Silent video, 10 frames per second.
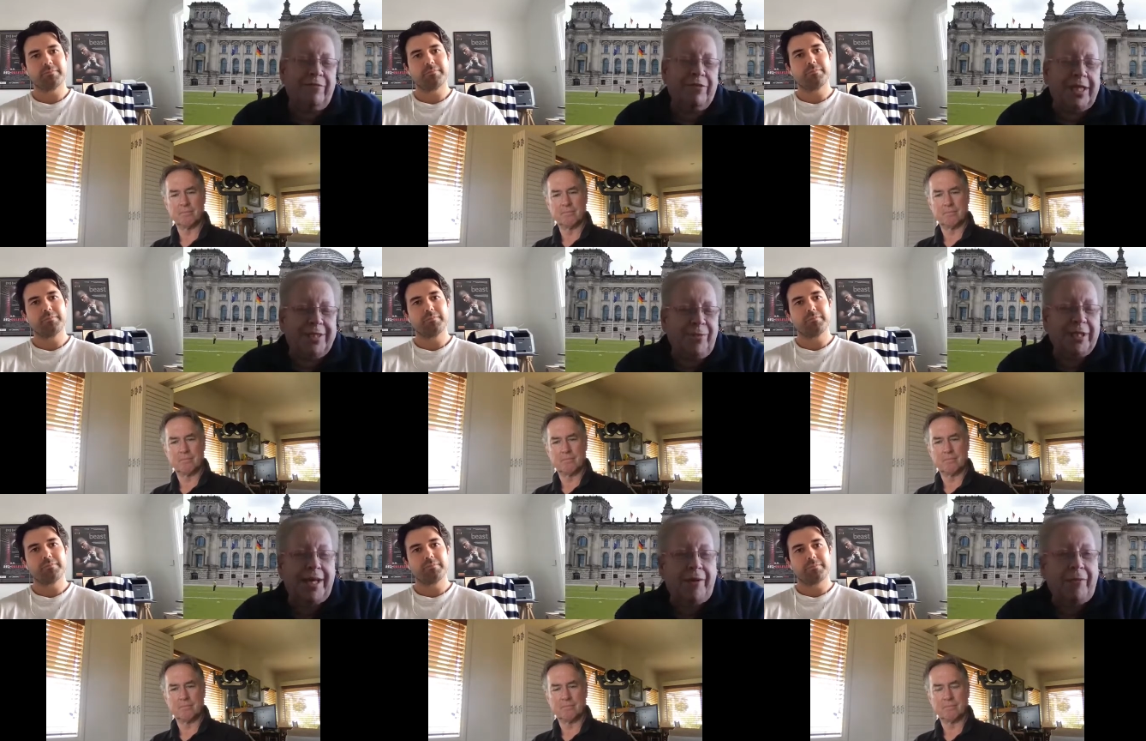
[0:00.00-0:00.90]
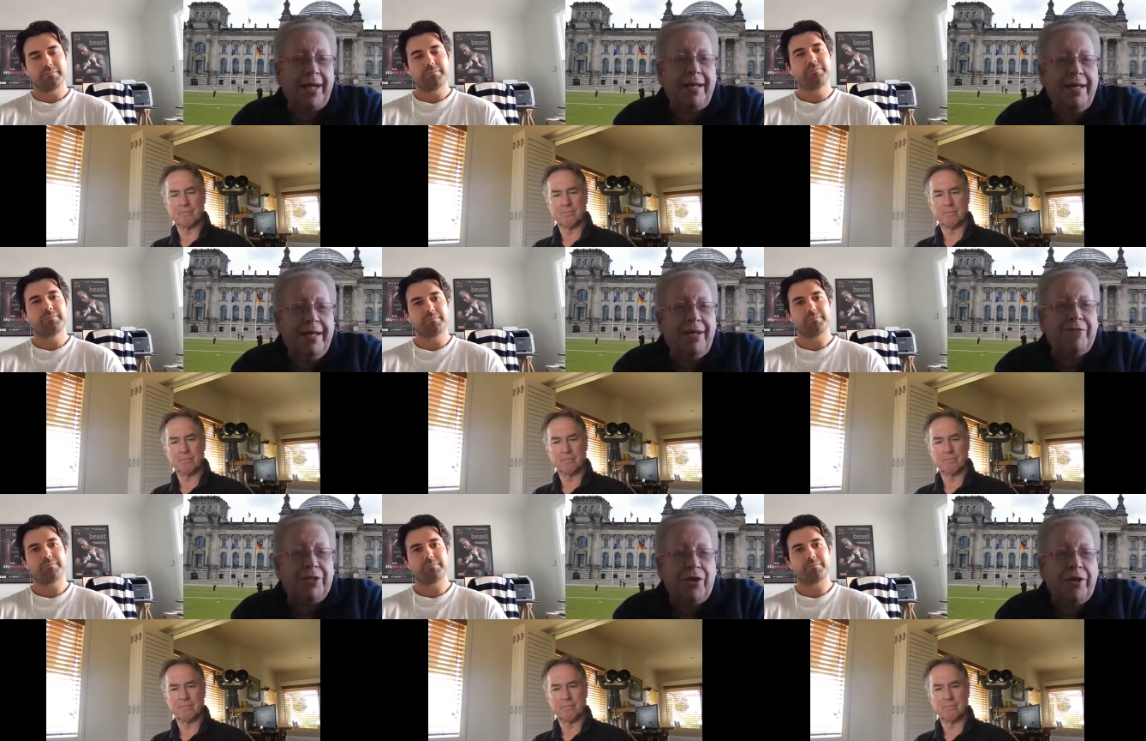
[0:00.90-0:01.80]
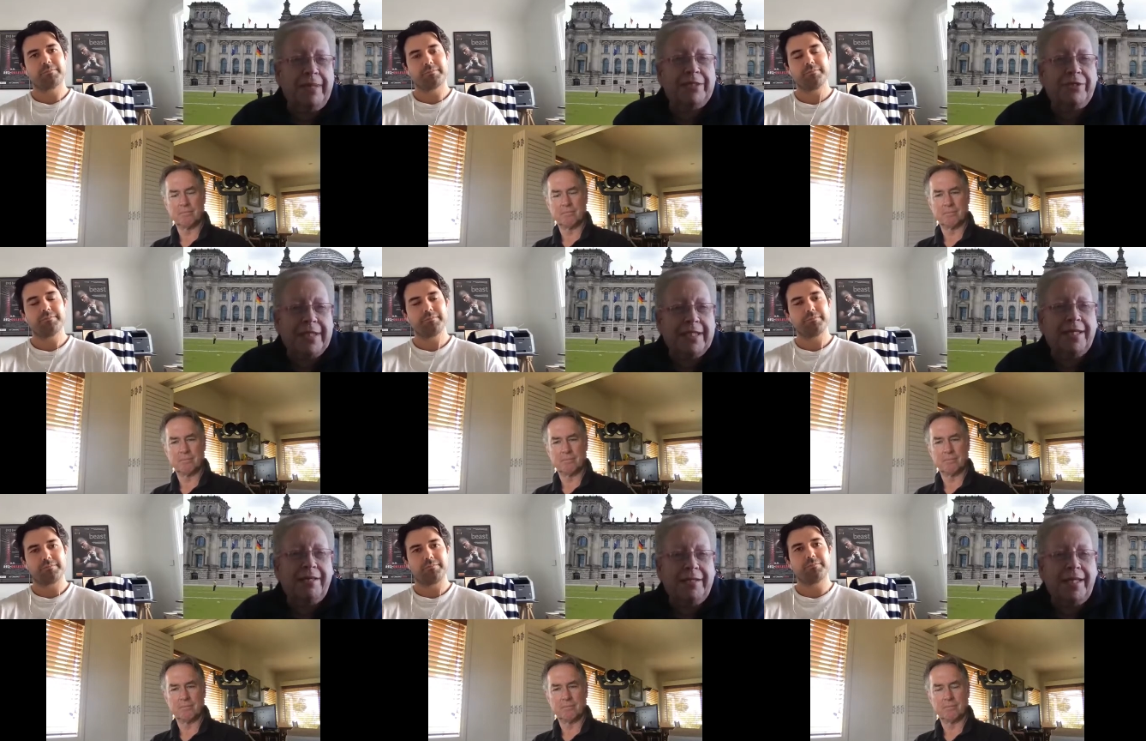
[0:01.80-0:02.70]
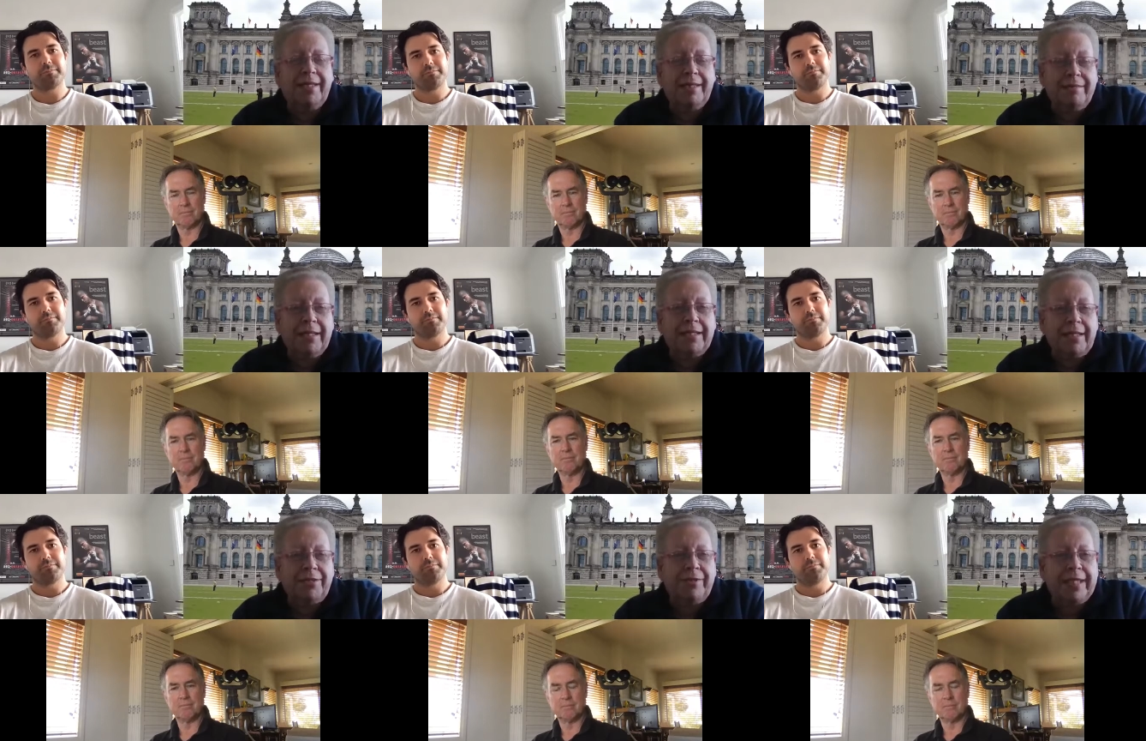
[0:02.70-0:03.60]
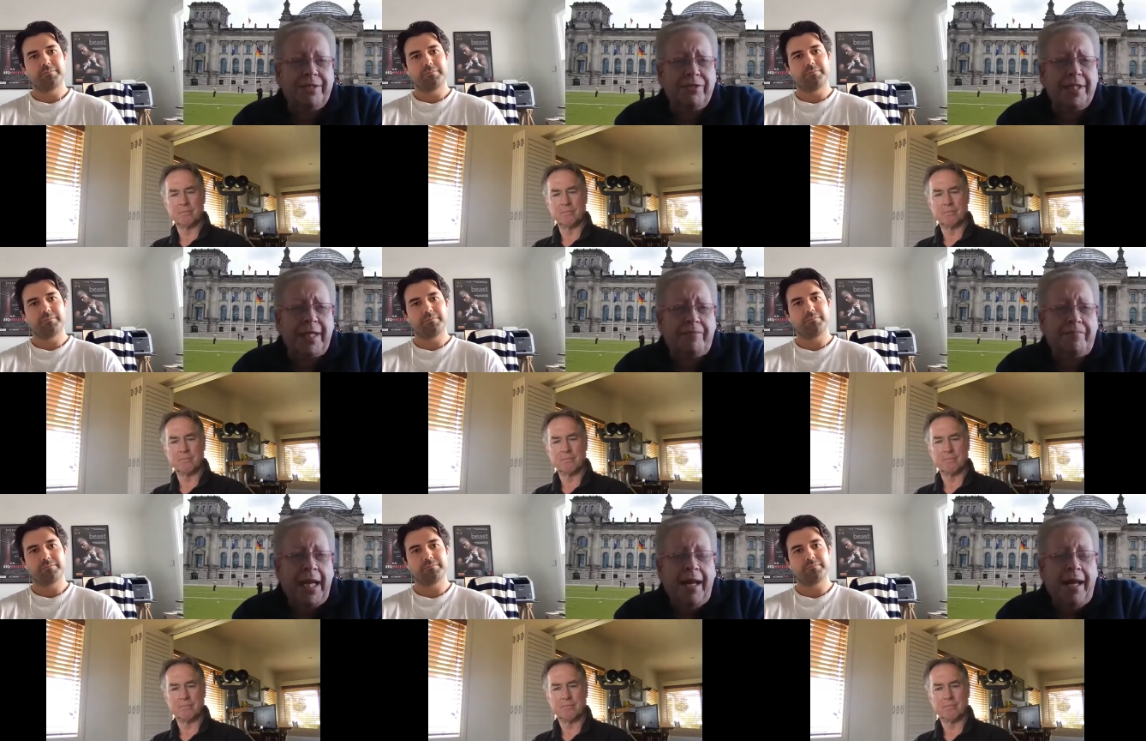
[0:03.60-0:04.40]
Speaker 1: if you like to put it that way, of the documentary. So yeah, that, that is really interesting.